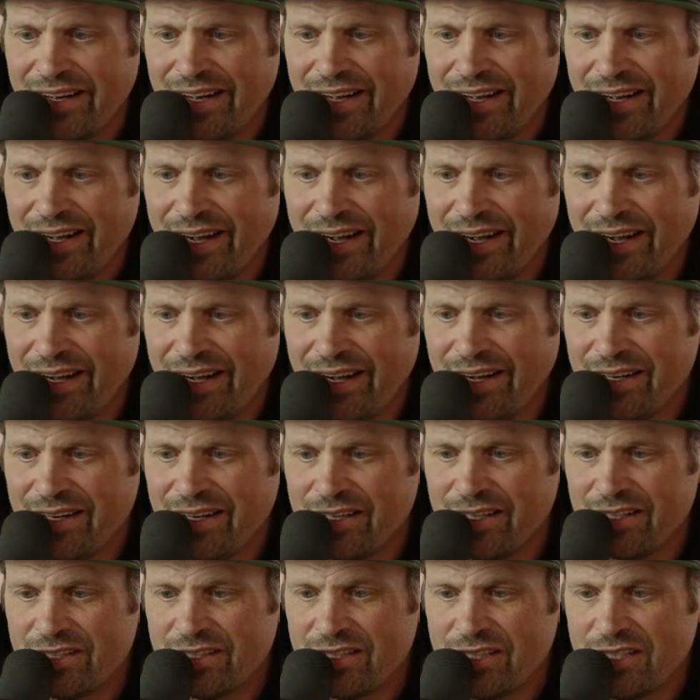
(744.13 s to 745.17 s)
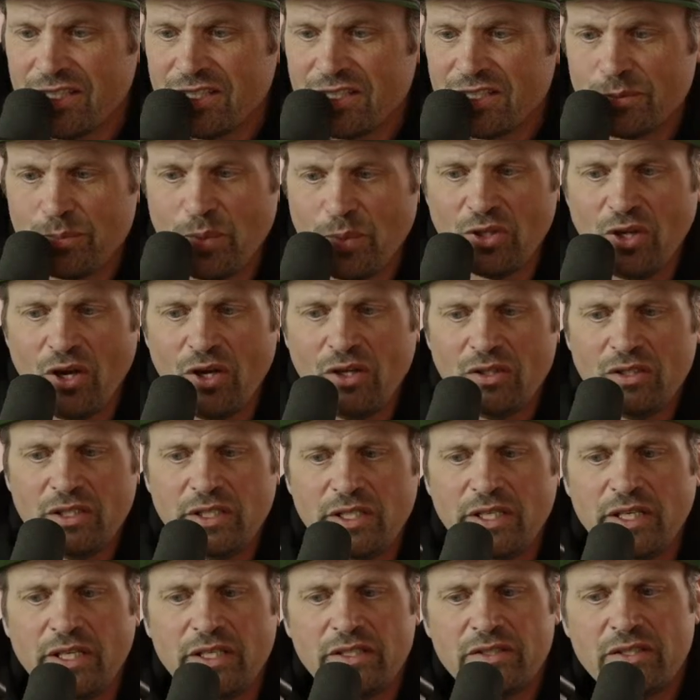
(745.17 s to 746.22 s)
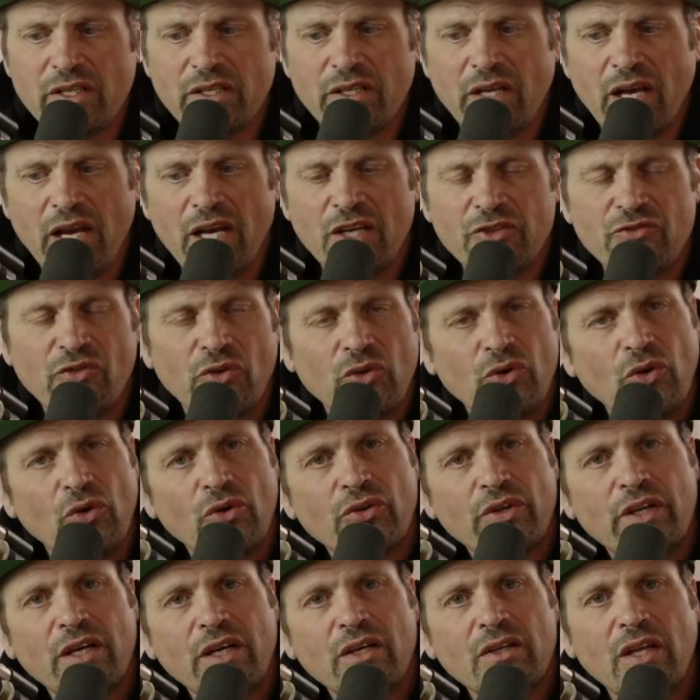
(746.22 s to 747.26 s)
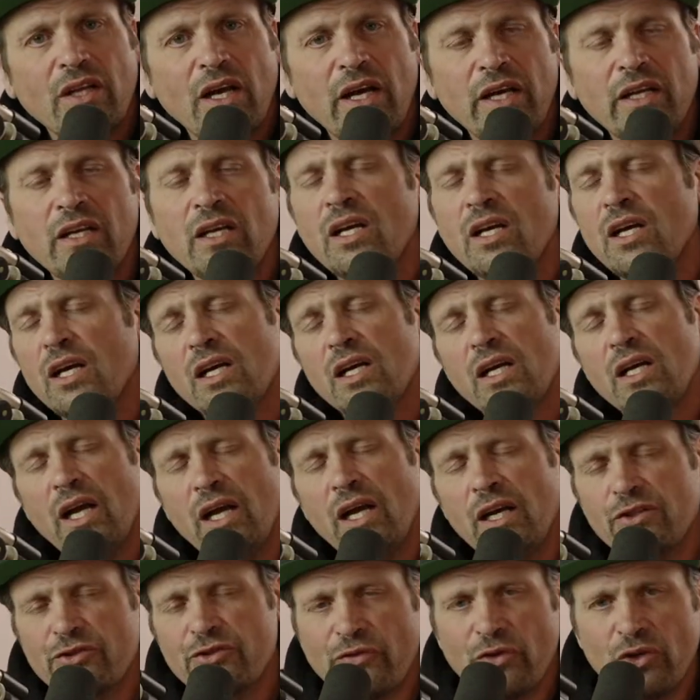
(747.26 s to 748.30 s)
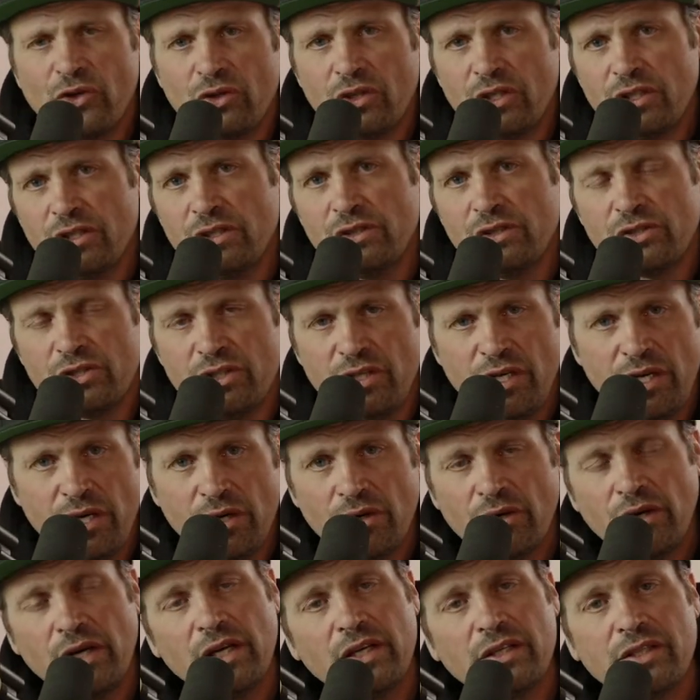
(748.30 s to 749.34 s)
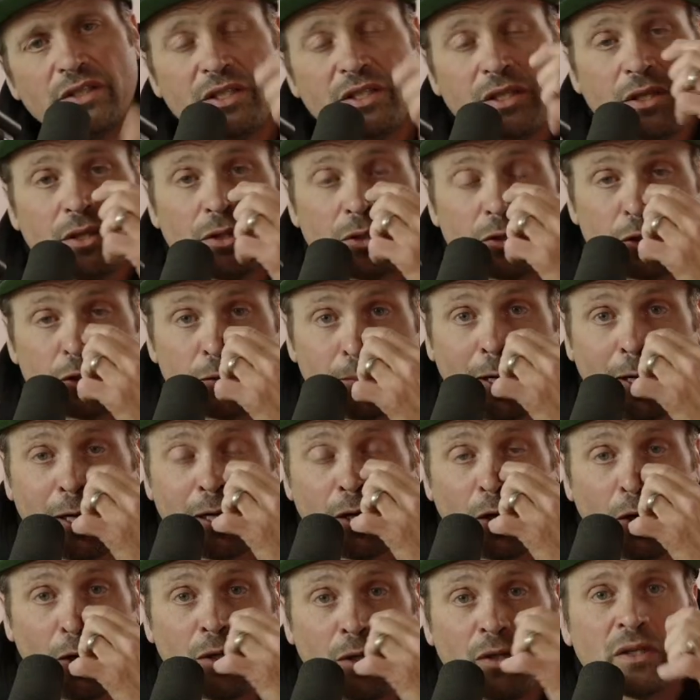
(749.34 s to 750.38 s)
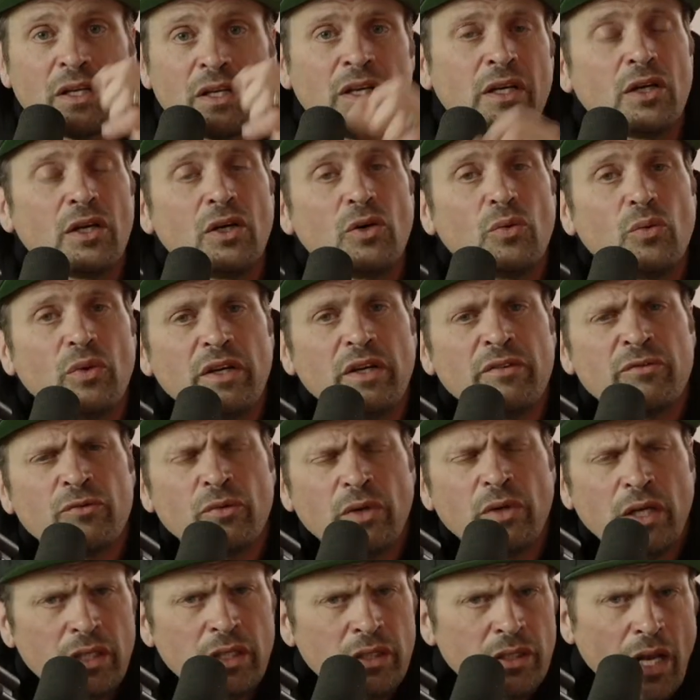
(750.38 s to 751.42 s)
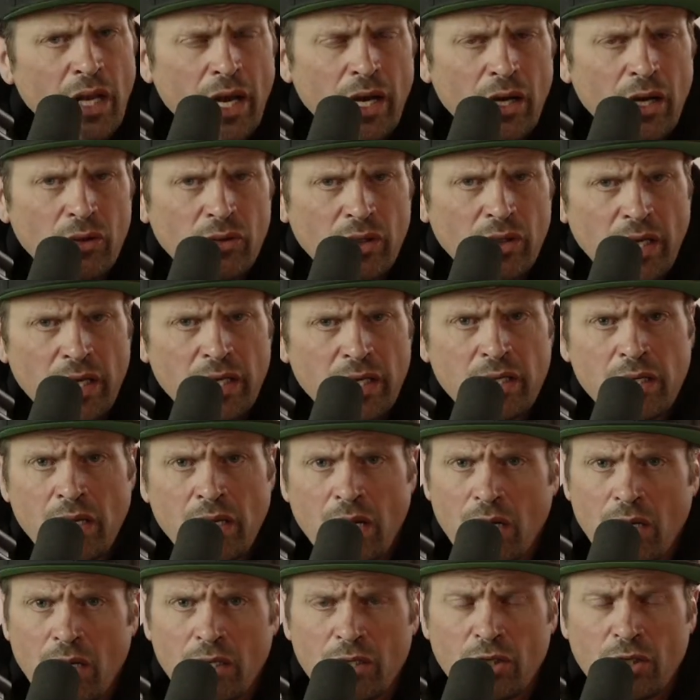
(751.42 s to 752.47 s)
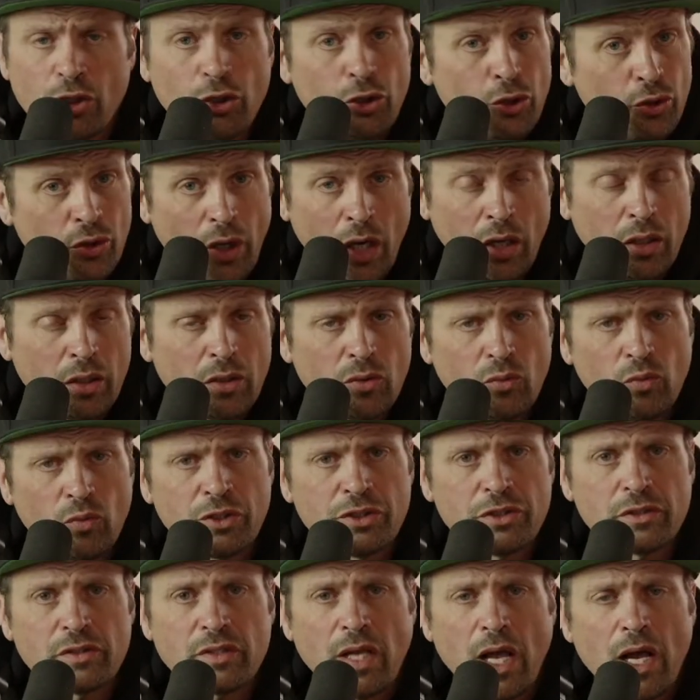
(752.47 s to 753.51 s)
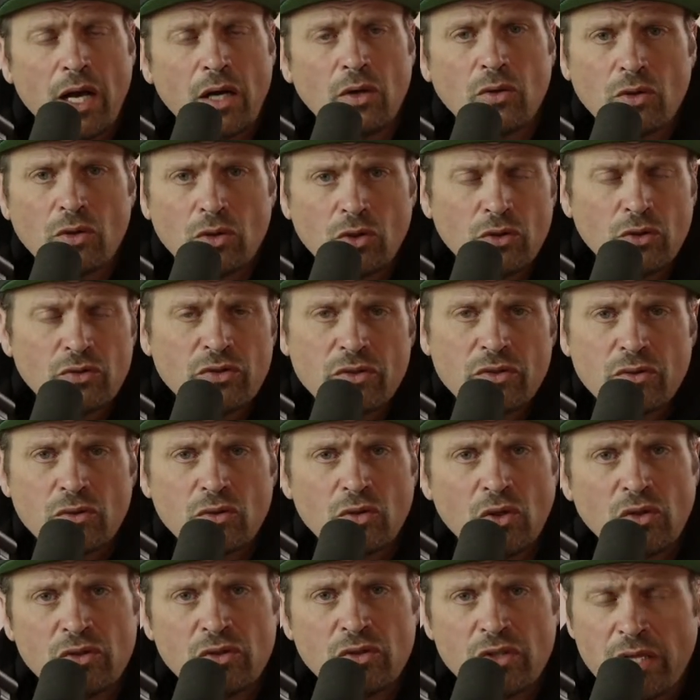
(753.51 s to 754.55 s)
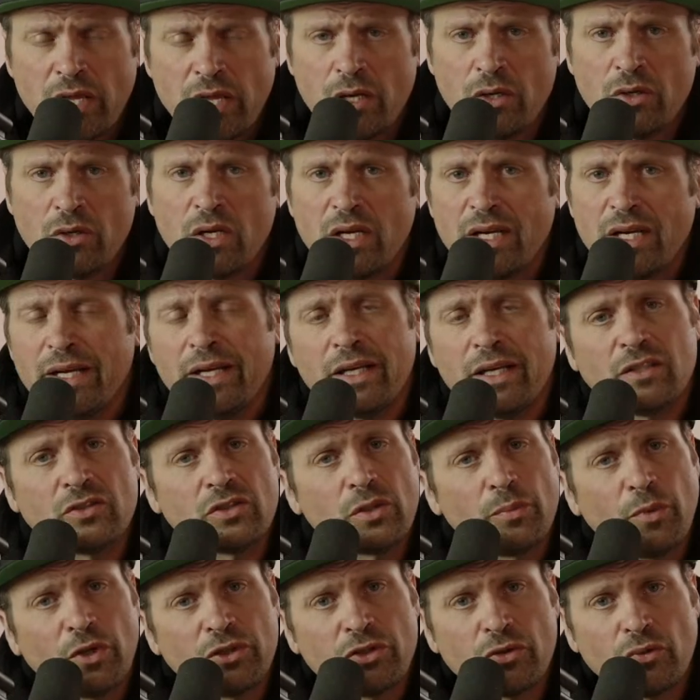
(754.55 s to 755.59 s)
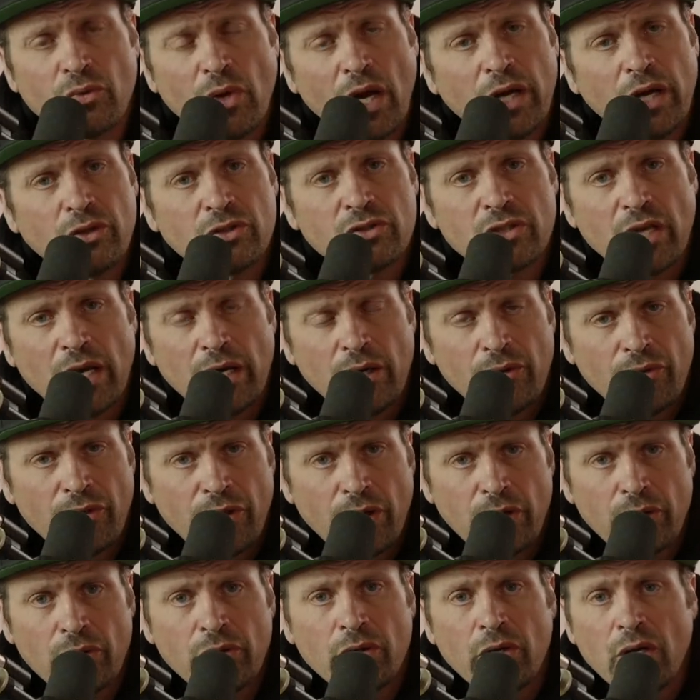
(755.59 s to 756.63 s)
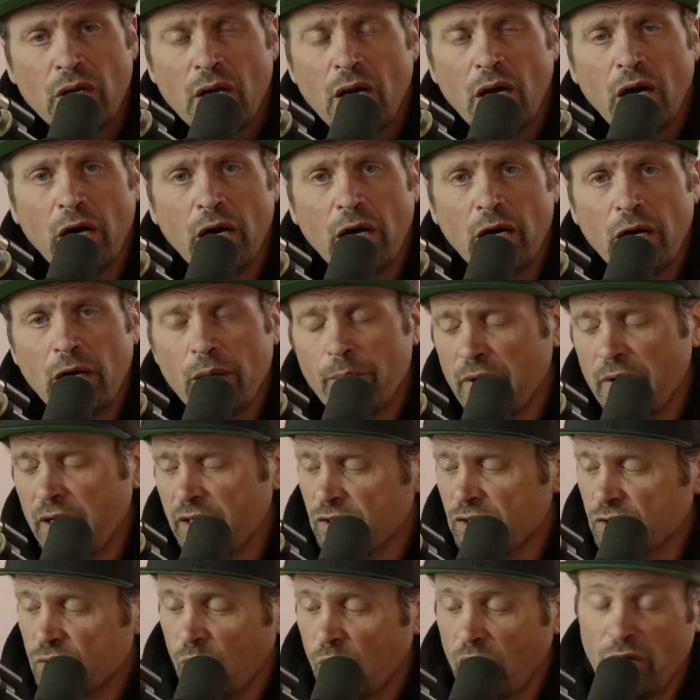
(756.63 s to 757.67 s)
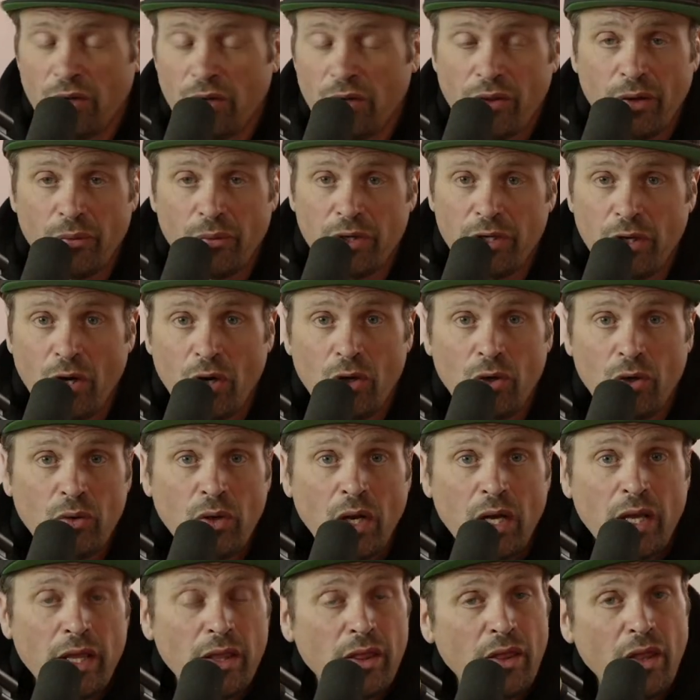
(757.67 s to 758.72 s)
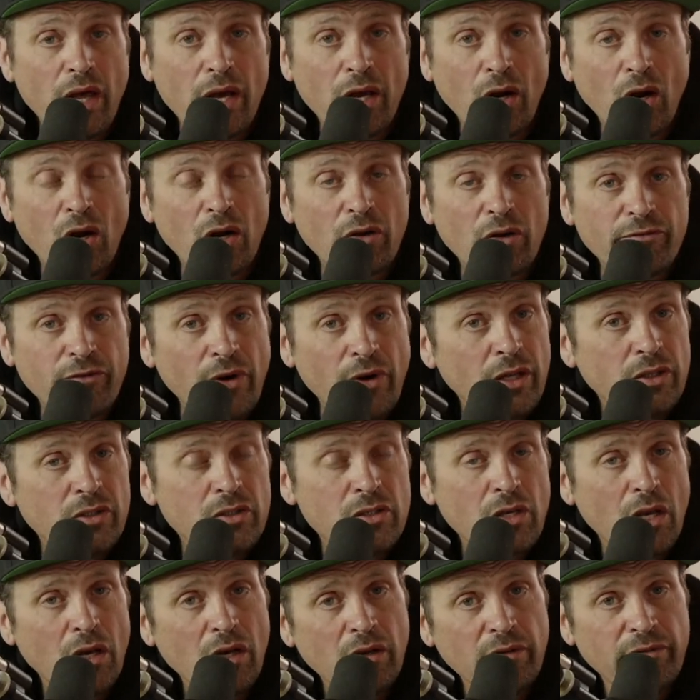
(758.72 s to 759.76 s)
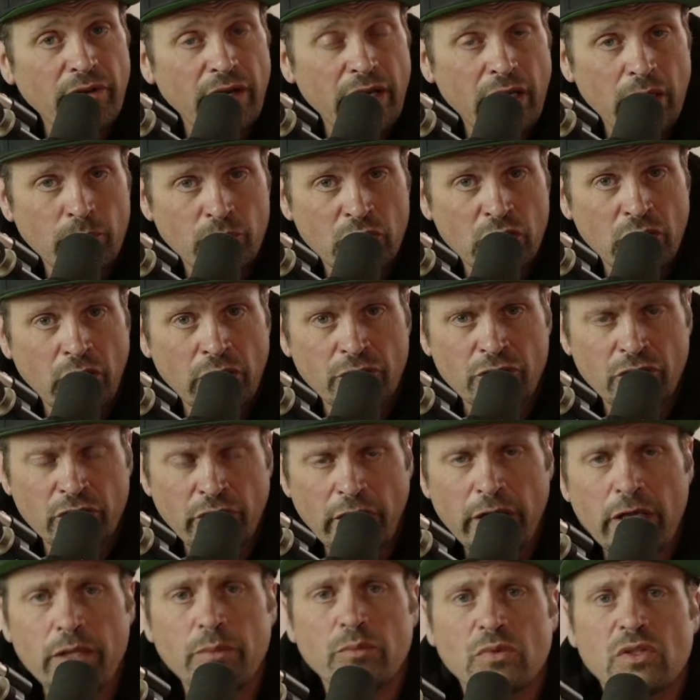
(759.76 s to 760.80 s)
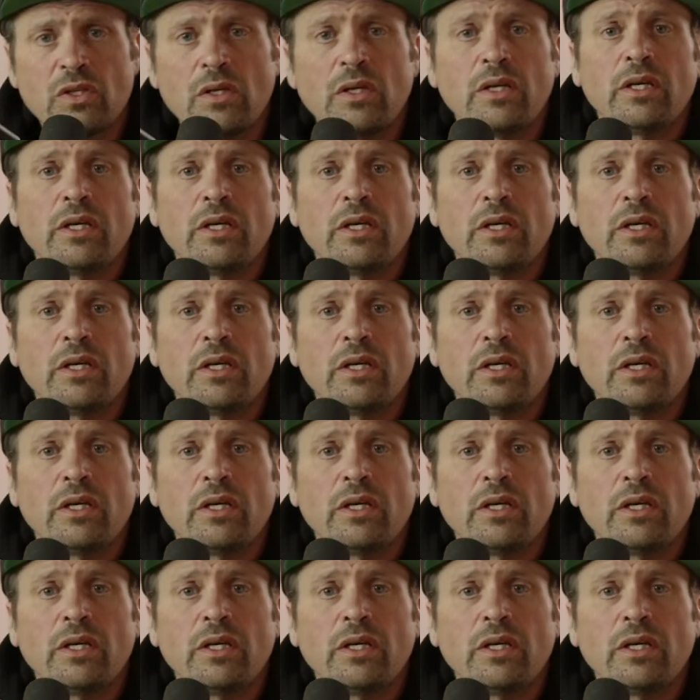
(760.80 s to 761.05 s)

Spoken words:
Spiloli is in Asheville, North Carolina. Asheville is near and dear to my heart. We've ridden out in Cayuga, which is out close to there. There's a bunch of riders out there as well that we know that are friends of Amped Electric Games.